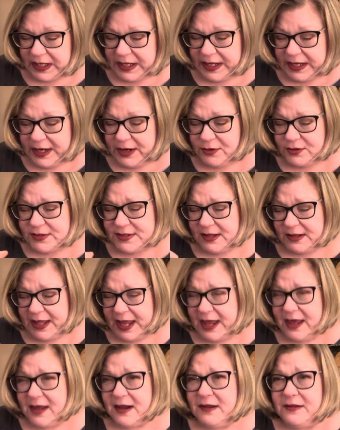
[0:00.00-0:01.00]
Here's the
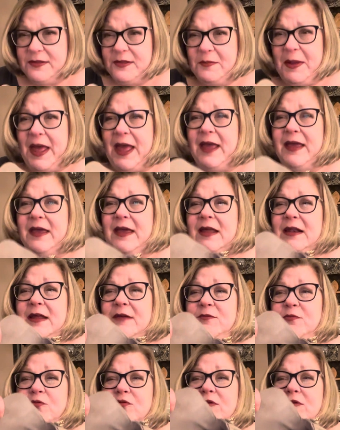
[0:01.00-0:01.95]
layout of the bag, and I've